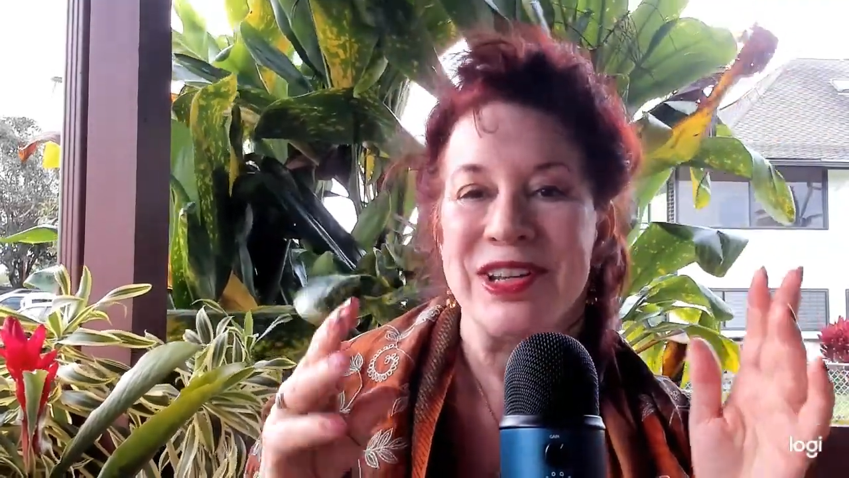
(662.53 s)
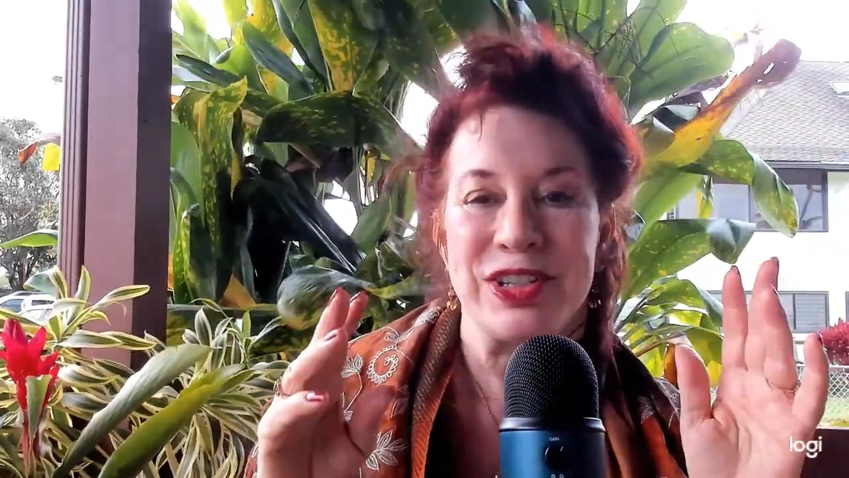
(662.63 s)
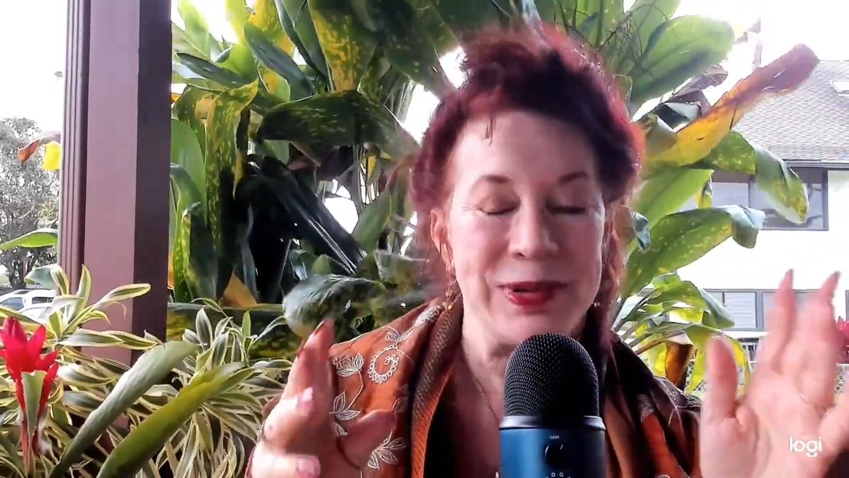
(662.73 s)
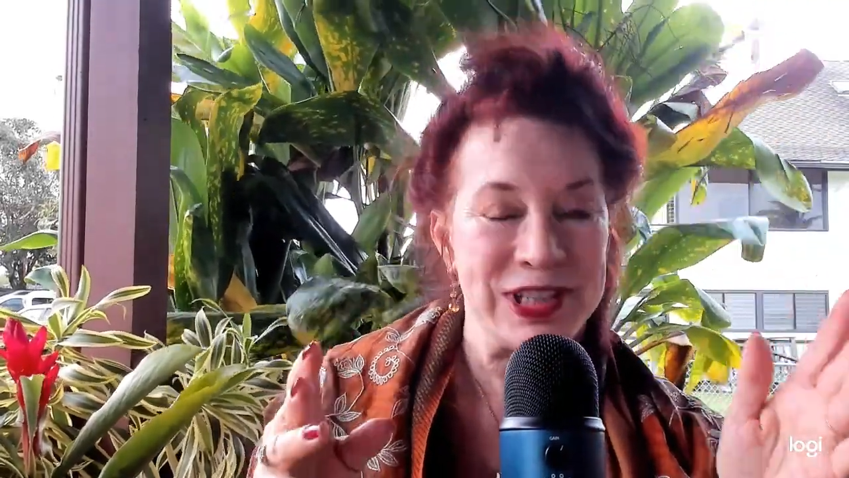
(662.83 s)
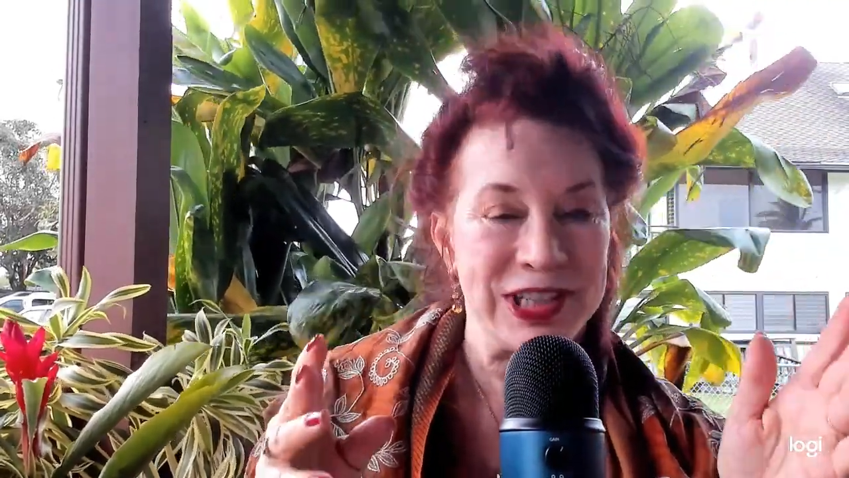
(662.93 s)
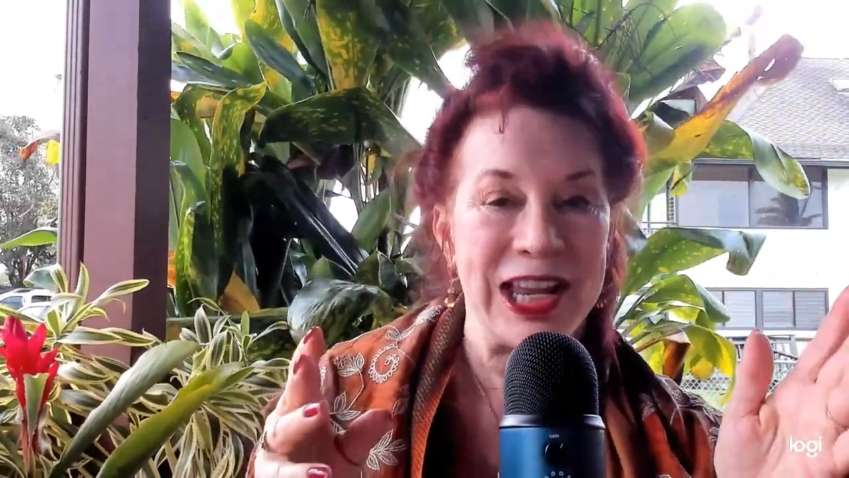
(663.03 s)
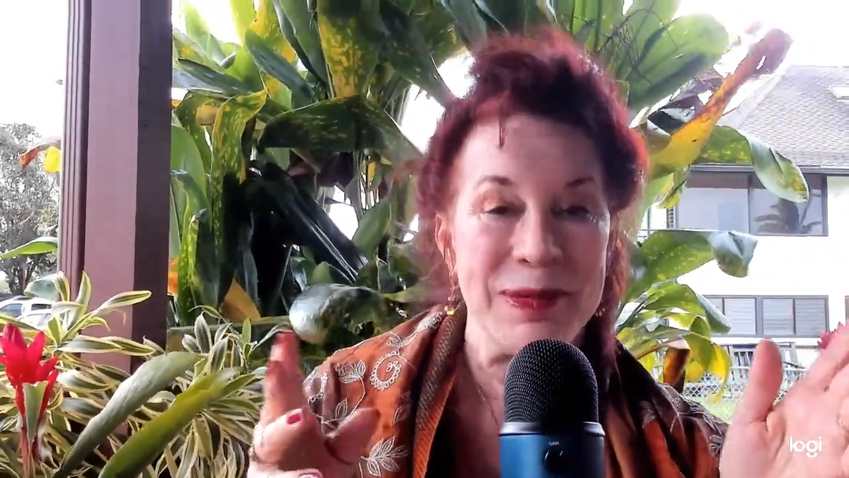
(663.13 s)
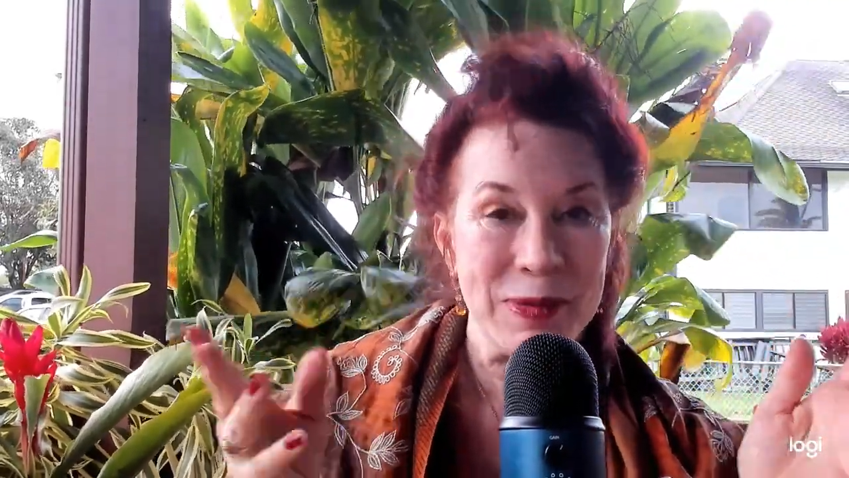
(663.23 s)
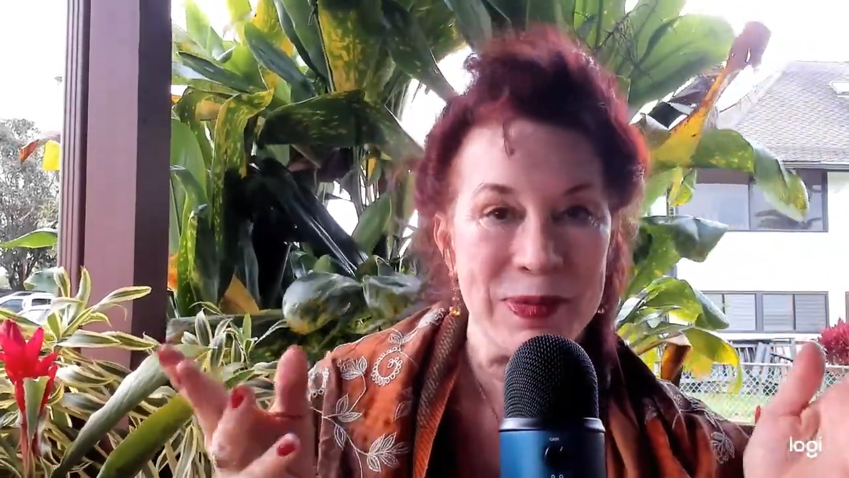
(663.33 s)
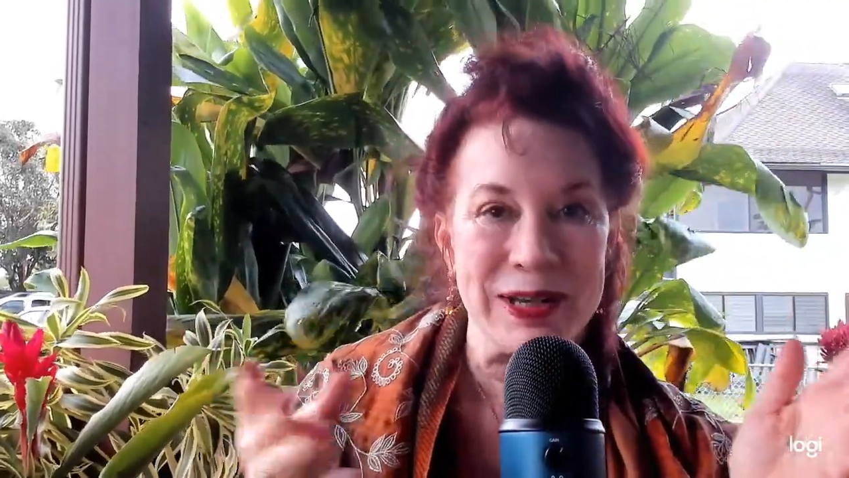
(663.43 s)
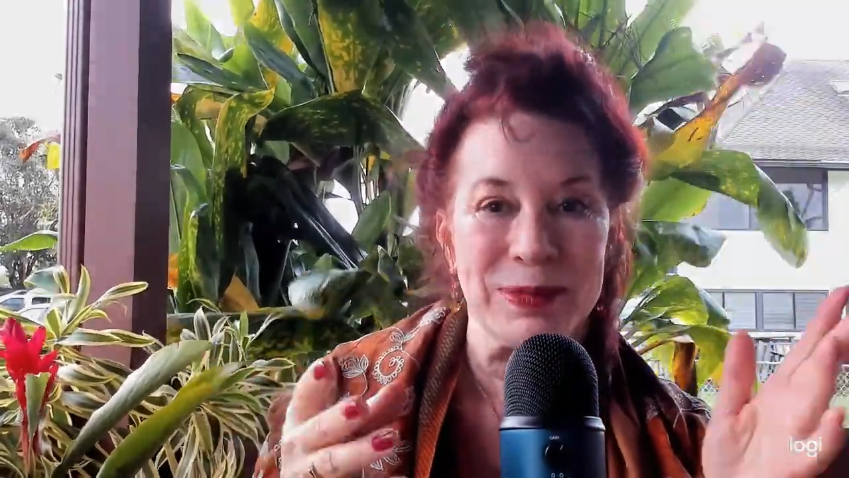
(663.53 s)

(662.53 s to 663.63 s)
So it's a game that we can